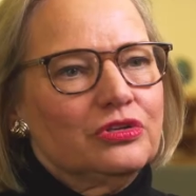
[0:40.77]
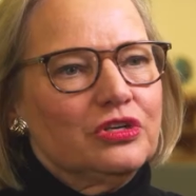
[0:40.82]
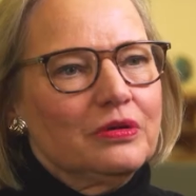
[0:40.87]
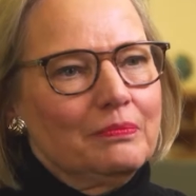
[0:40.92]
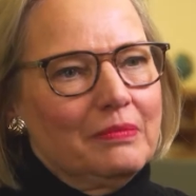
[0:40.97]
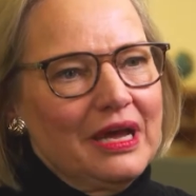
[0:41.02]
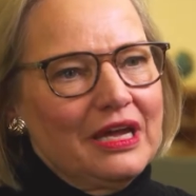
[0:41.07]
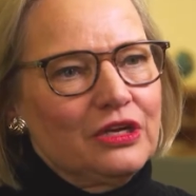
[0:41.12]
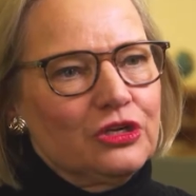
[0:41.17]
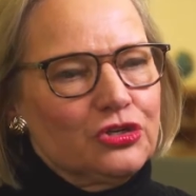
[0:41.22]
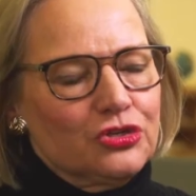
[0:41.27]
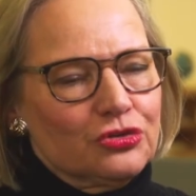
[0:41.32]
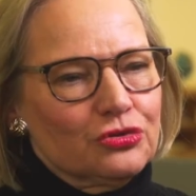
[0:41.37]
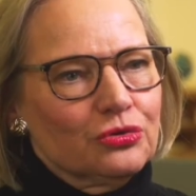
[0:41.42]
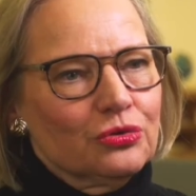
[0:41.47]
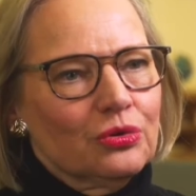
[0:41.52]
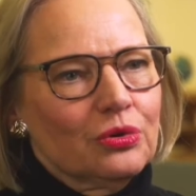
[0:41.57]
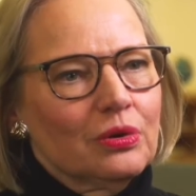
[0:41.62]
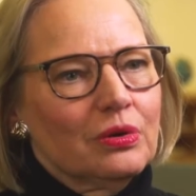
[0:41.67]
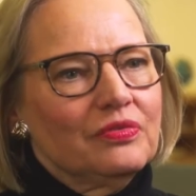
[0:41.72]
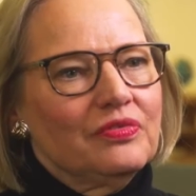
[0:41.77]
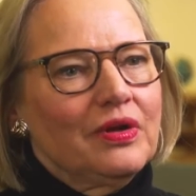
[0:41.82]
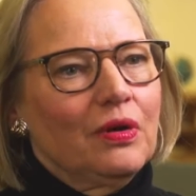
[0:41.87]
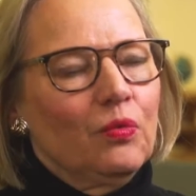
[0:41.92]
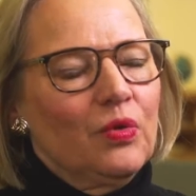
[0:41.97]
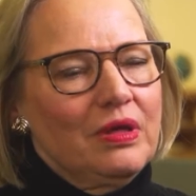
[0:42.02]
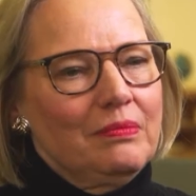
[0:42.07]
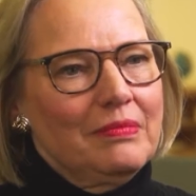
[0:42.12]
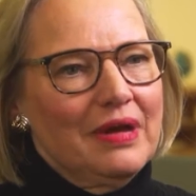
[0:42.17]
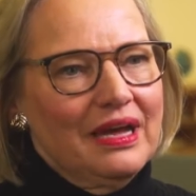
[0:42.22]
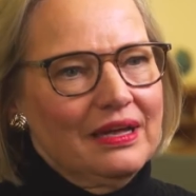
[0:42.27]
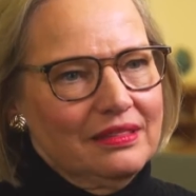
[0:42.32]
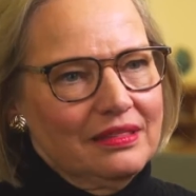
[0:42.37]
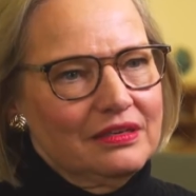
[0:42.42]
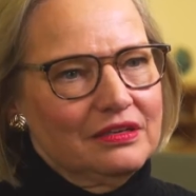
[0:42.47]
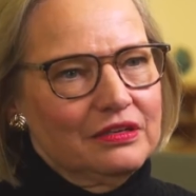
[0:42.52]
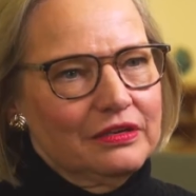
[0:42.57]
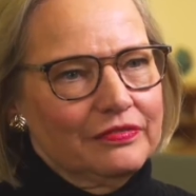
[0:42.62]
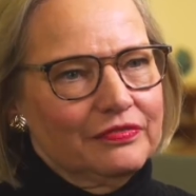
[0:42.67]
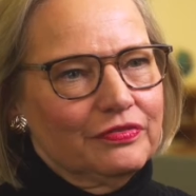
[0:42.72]
to make sure that we make
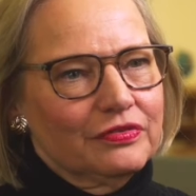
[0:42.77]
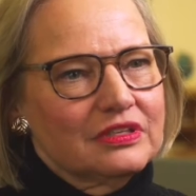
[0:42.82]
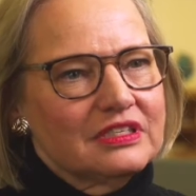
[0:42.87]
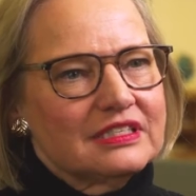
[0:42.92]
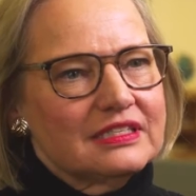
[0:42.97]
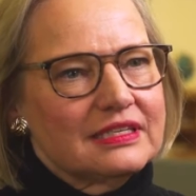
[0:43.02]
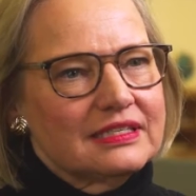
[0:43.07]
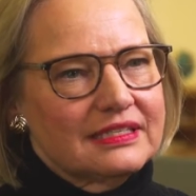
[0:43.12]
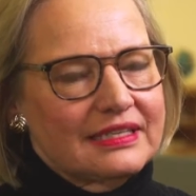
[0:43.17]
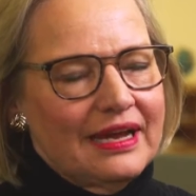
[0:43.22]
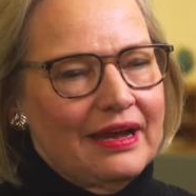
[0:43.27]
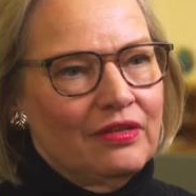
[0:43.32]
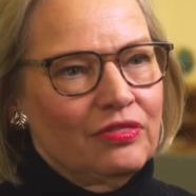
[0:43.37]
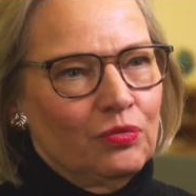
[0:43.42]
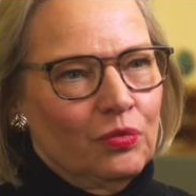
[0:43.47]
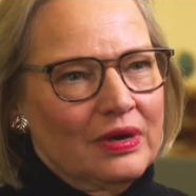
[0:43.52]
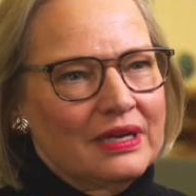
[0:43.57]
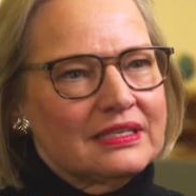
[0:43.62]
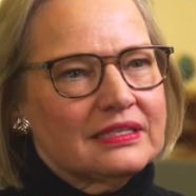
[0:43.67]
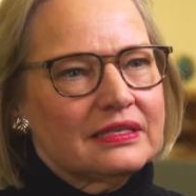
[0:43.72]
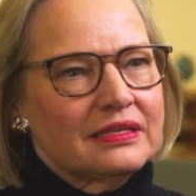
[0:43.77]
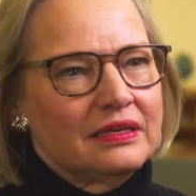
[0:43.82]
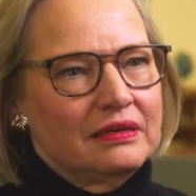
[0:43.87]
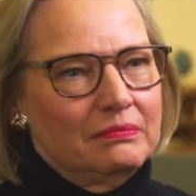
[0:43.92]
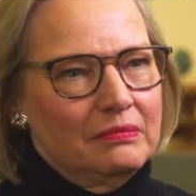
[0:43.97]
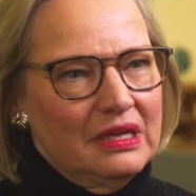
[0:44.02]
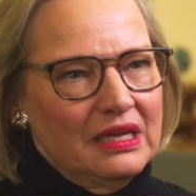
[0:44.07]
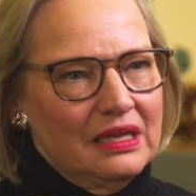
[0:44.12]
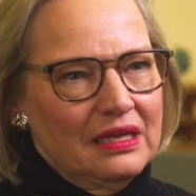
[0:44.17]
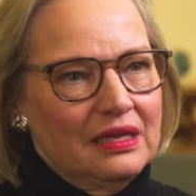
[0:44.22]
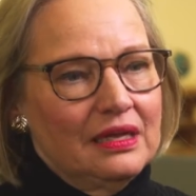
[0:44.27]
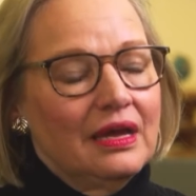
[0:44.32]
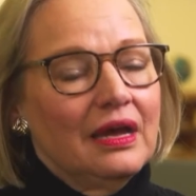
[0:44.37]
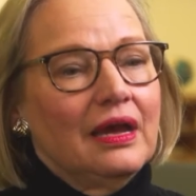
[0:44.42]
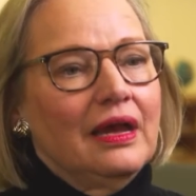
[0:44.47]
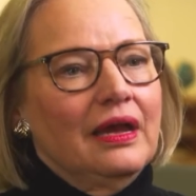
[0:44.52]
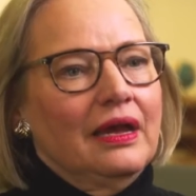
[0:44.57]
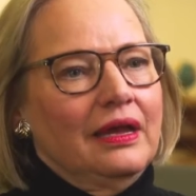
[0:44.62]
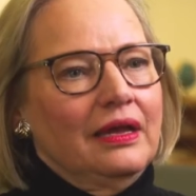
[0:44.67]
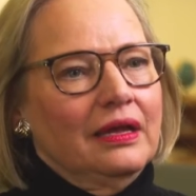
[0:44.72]
the difference that Southwest can be
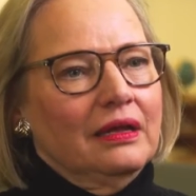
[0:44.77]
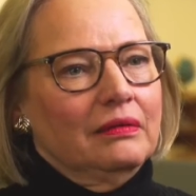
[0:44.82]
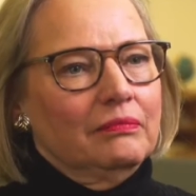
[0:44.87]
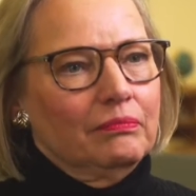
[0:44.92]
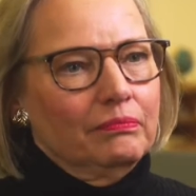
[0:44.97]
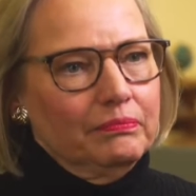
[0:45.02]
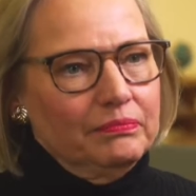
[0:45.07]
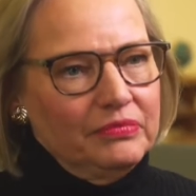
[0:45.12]
in